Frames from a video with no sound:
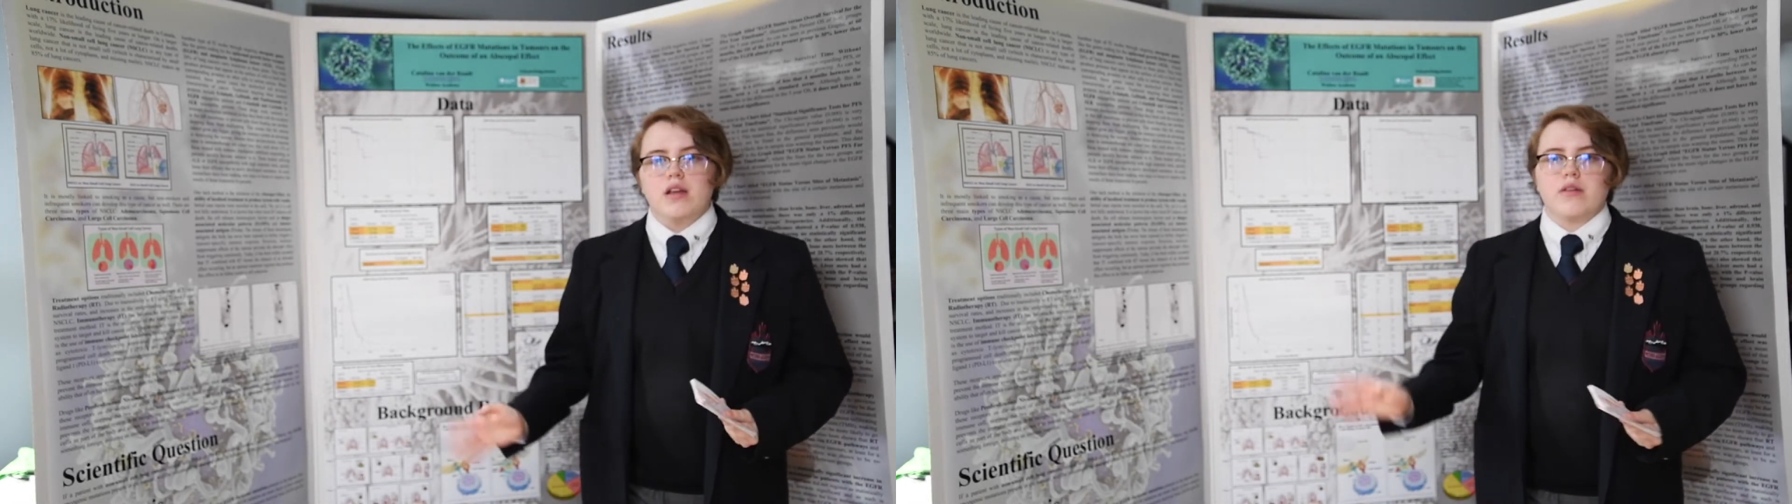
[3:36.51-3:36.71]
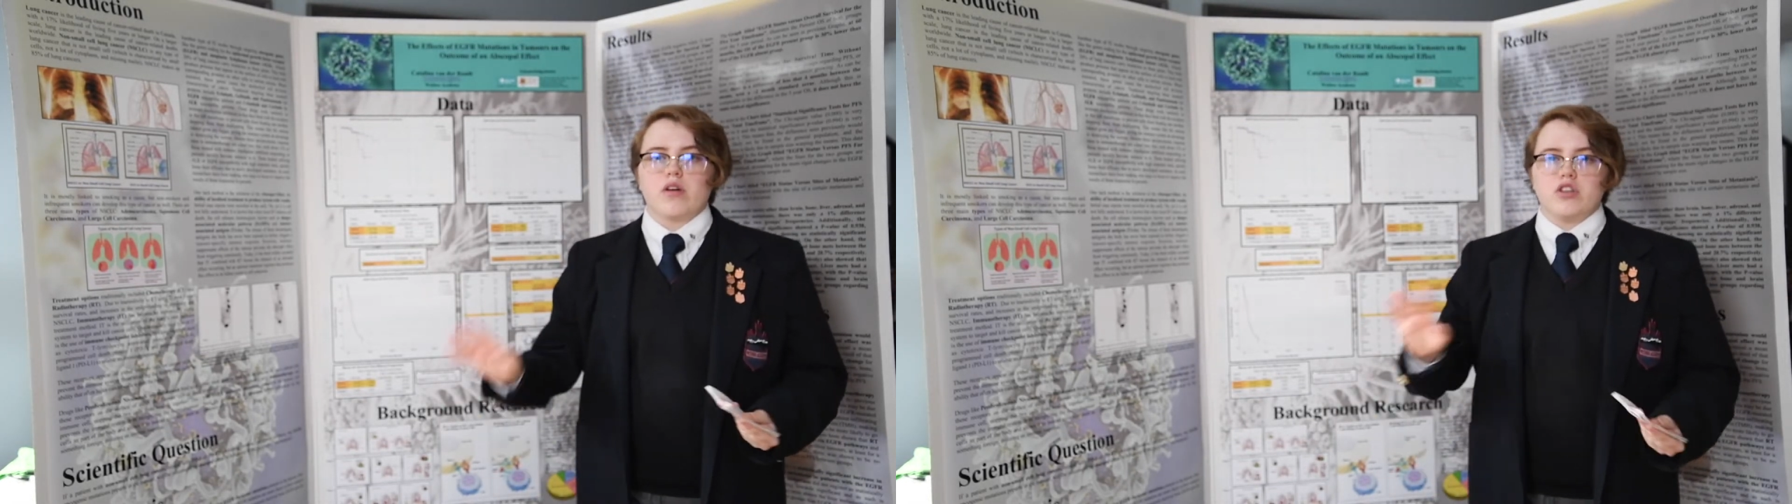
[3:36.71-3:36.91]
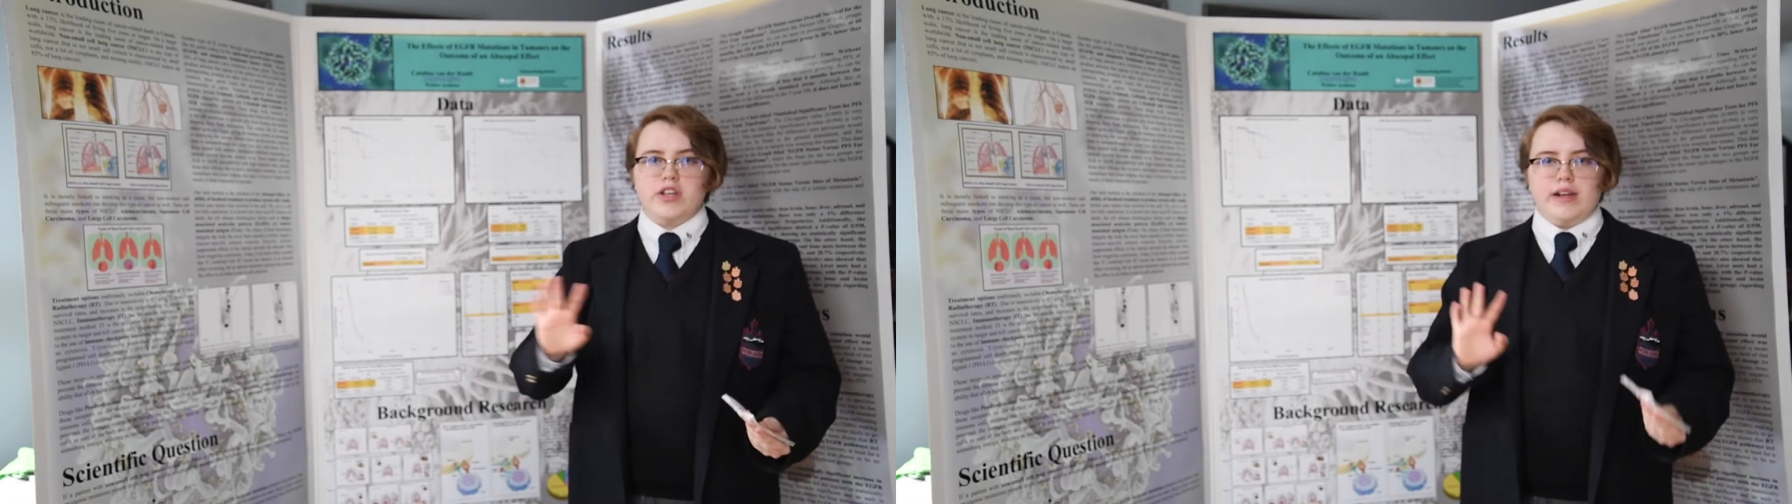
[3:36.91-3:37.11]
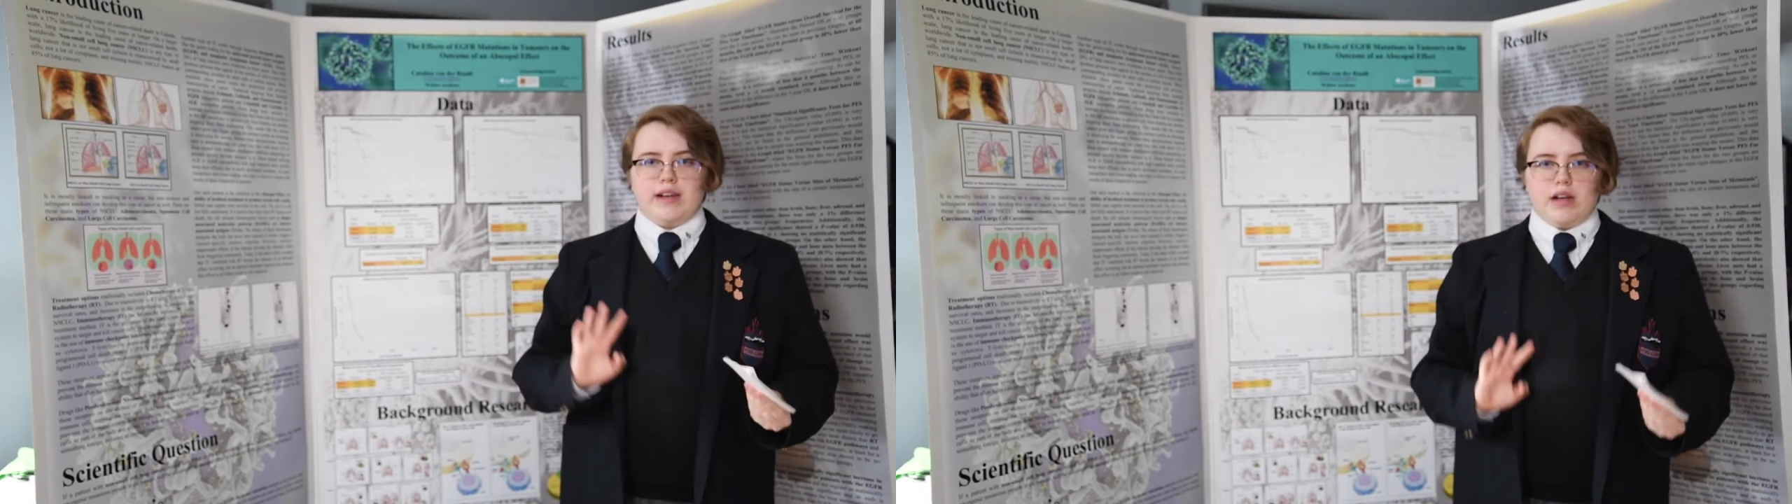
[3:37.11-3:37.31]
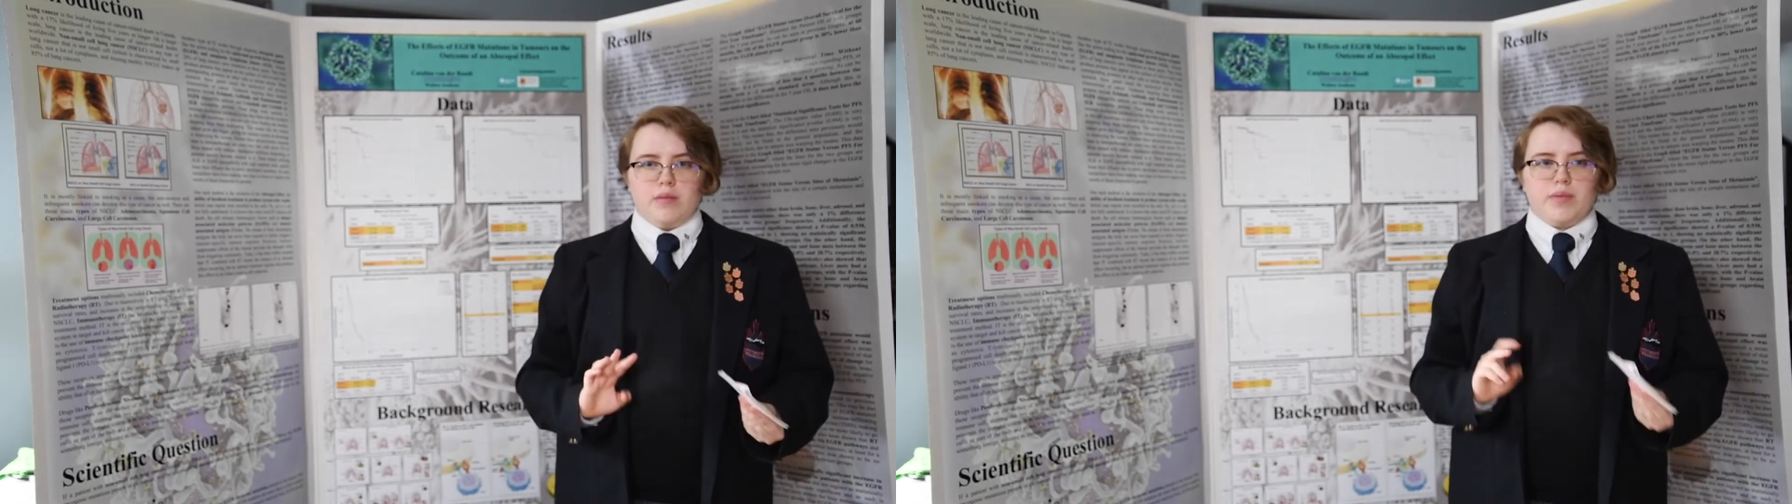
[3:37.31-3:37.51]
They were all treated
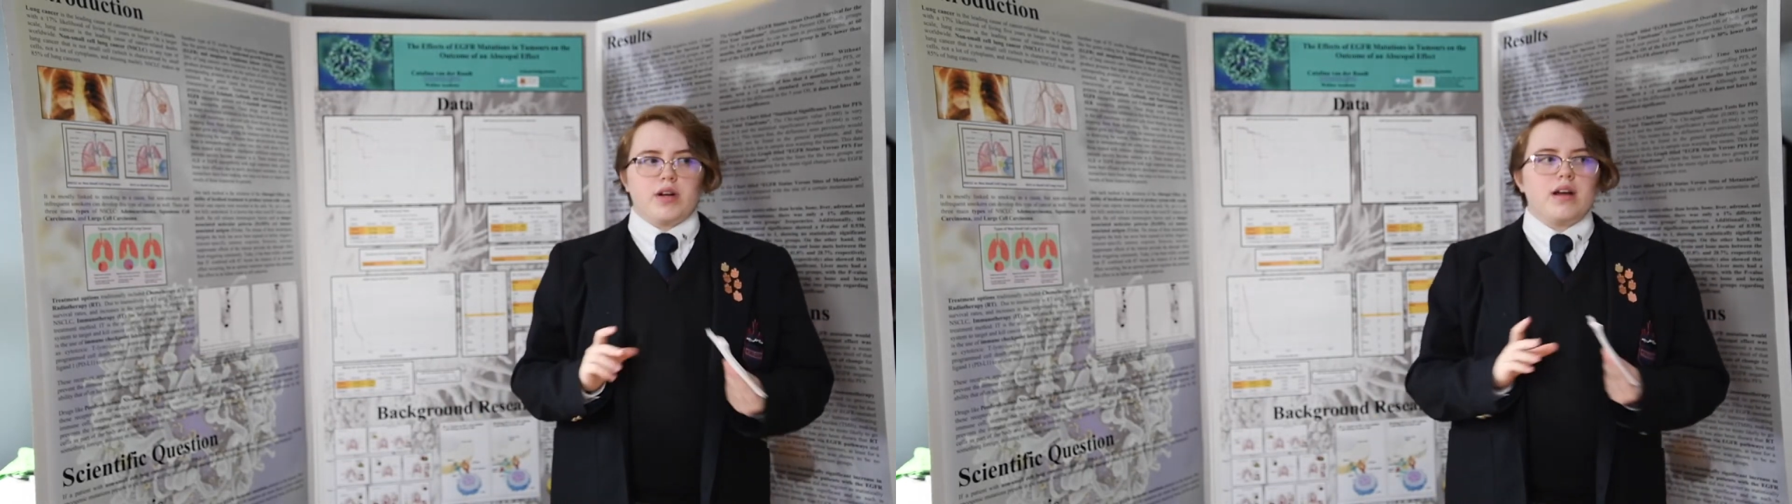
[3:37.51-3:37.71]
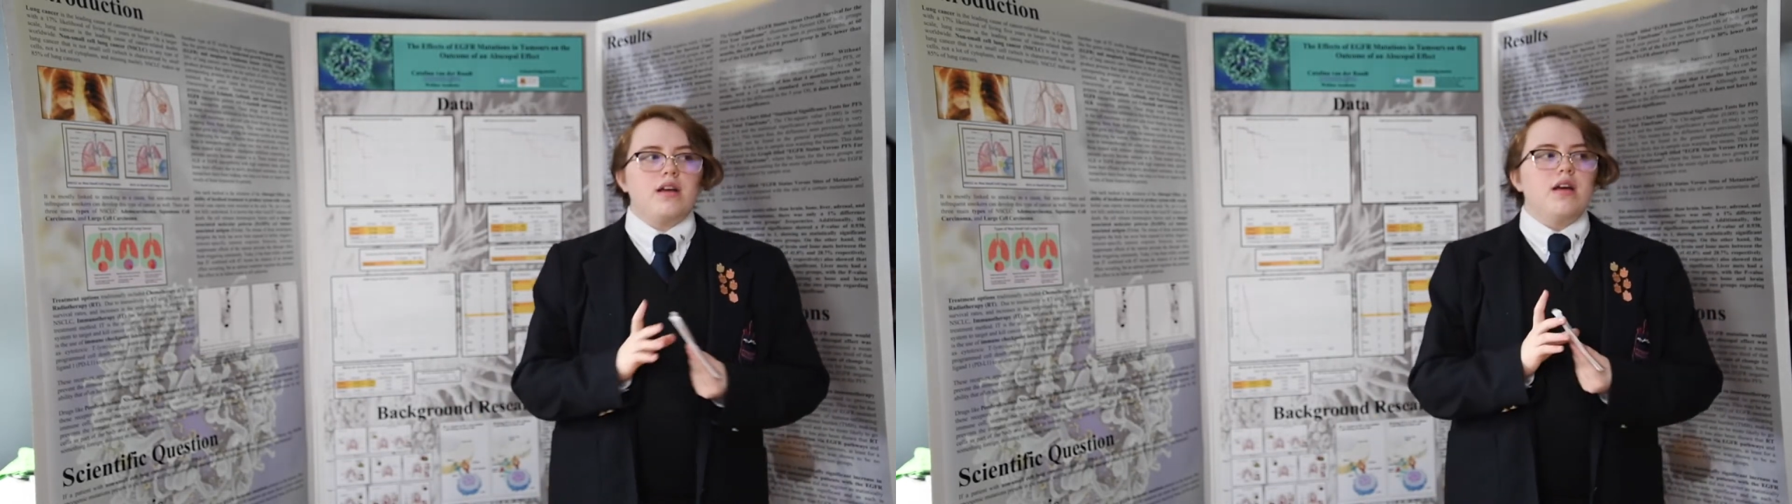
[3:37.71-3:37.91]
in Alberta.